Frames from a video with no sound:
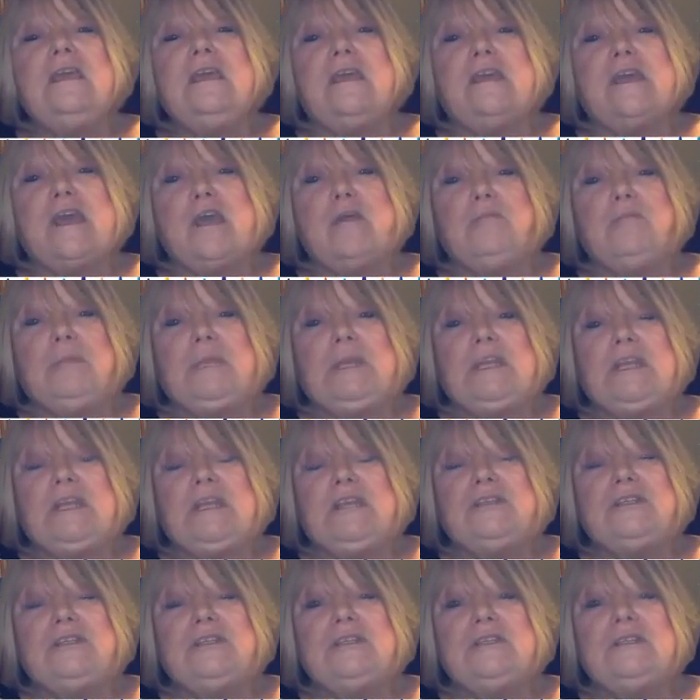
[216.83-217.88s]

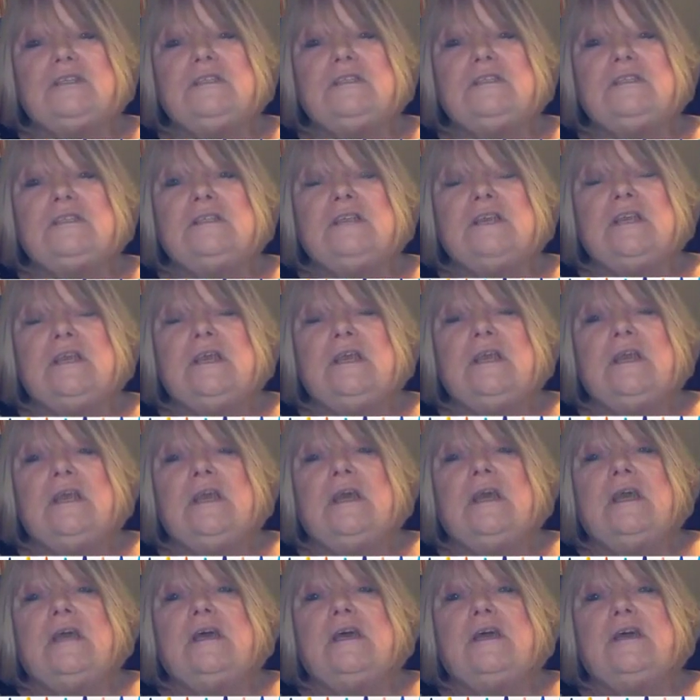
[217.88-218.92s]
accommodations,
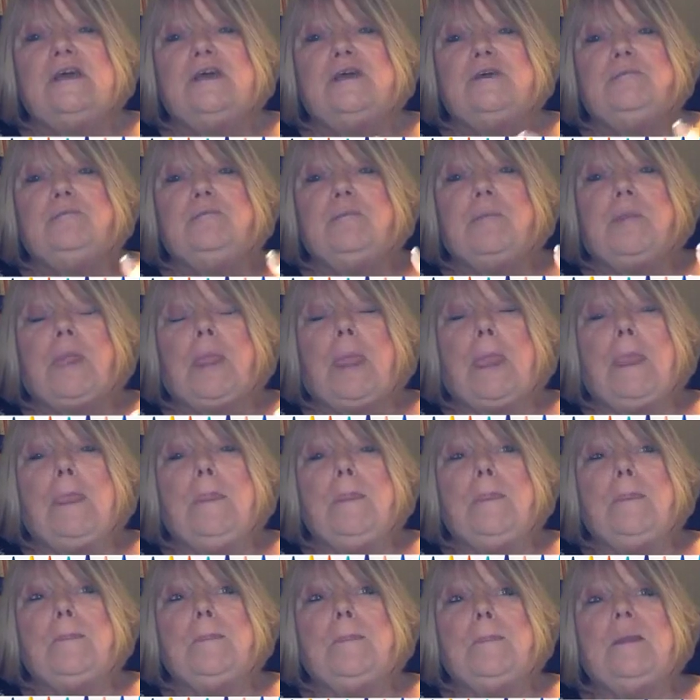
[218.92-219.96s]
a
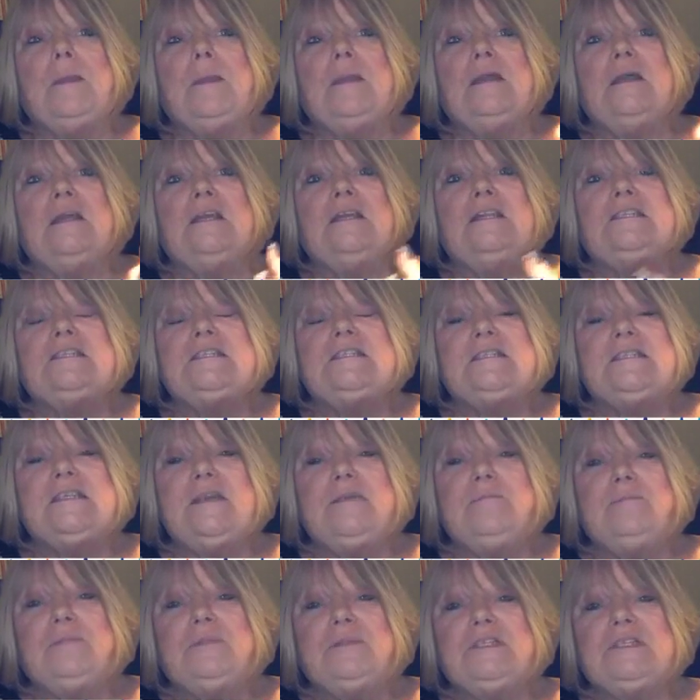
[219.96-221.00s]

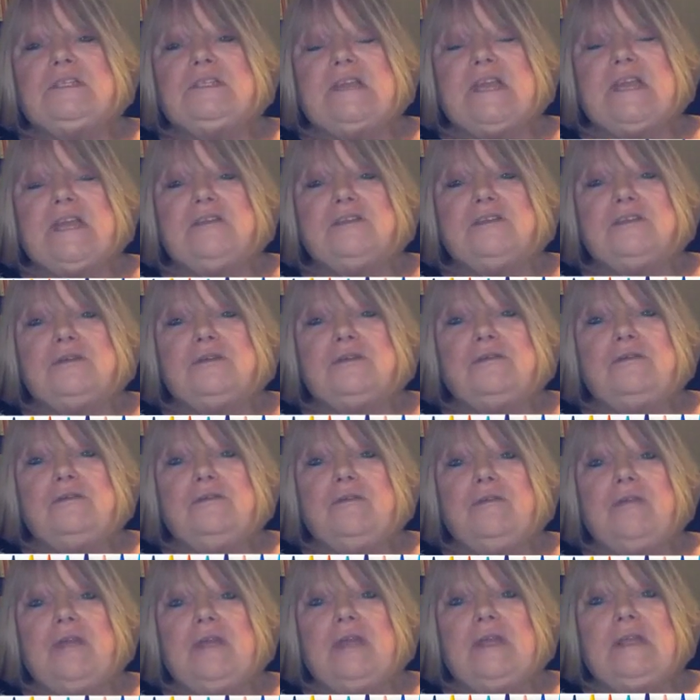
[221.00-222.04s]
sample schedule
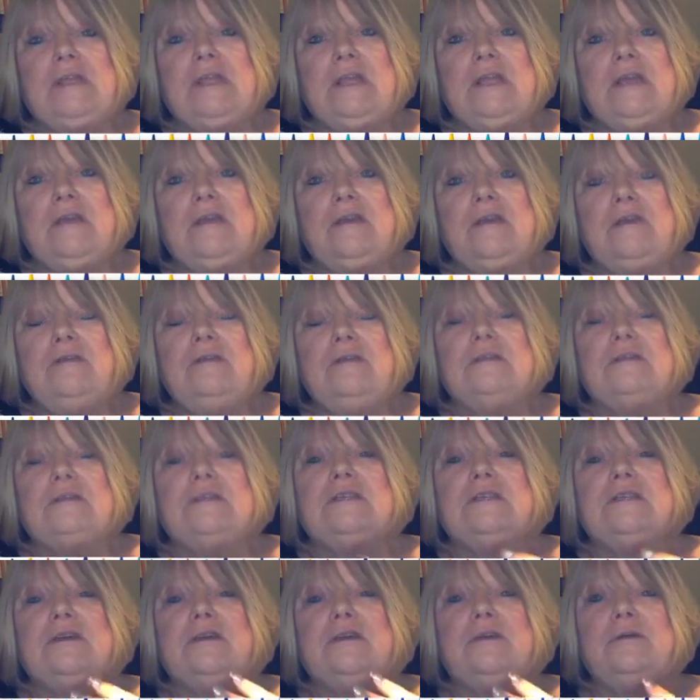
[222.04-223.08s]
in there
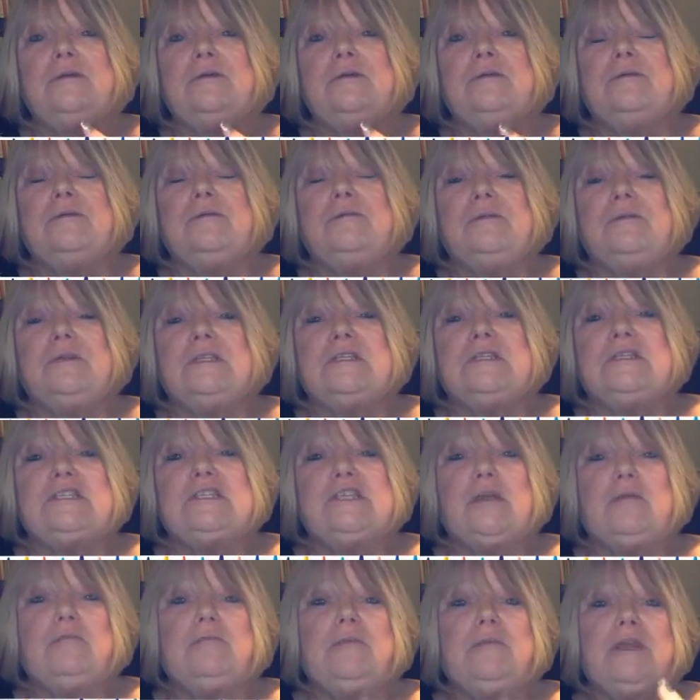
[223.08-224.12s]
so the
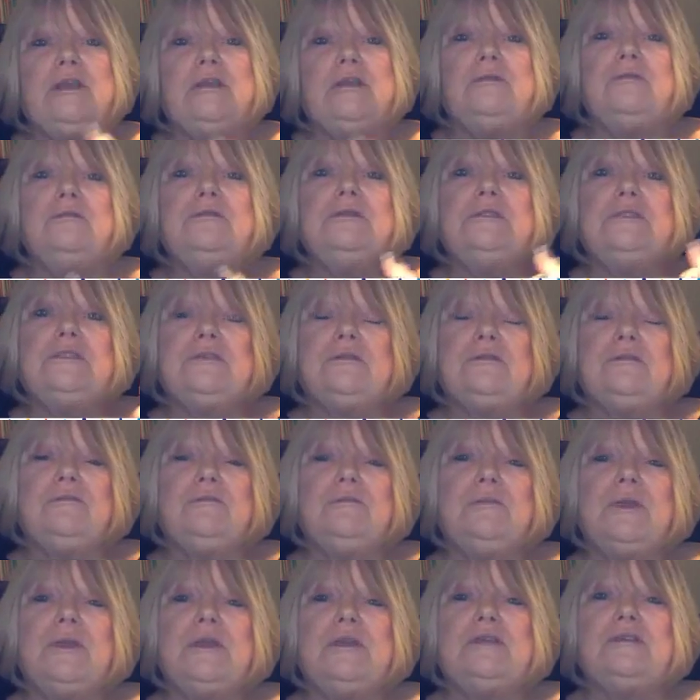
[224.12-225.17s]
sub knows
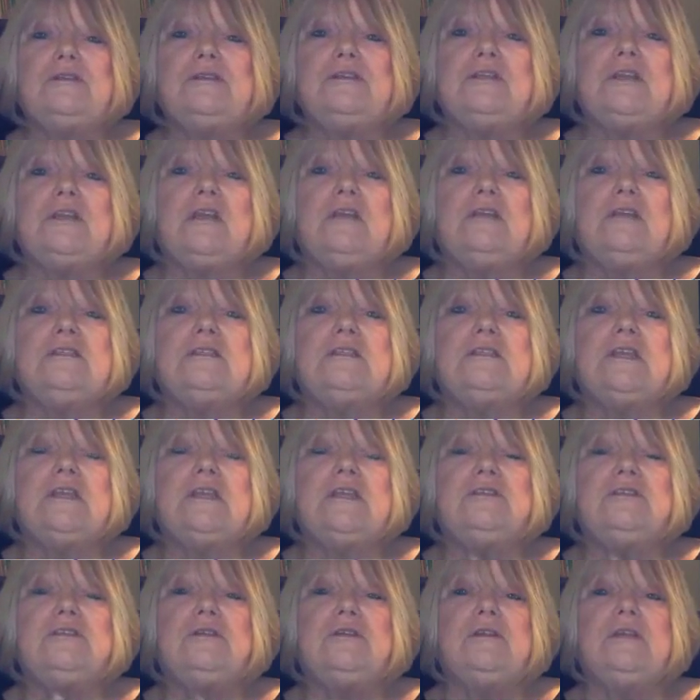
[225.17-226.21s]
what your child's
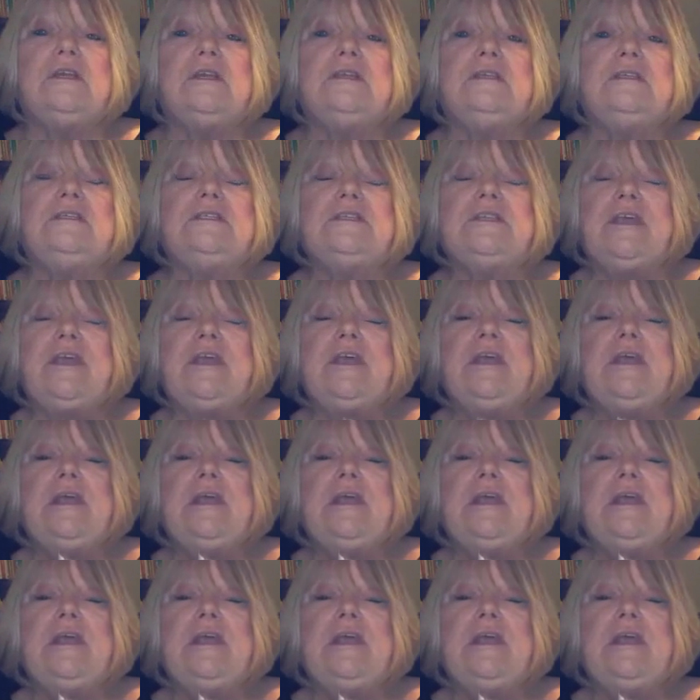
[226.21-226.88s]
schedule is.